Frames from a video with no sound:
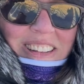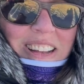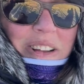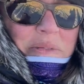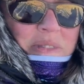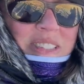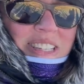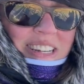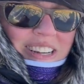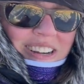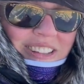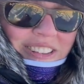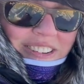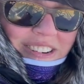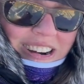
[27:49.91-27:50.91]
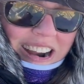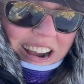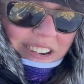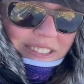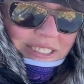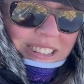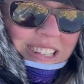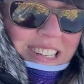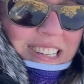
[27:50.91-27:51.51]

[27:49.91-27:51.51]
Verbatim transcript: I'm sitting on the ground.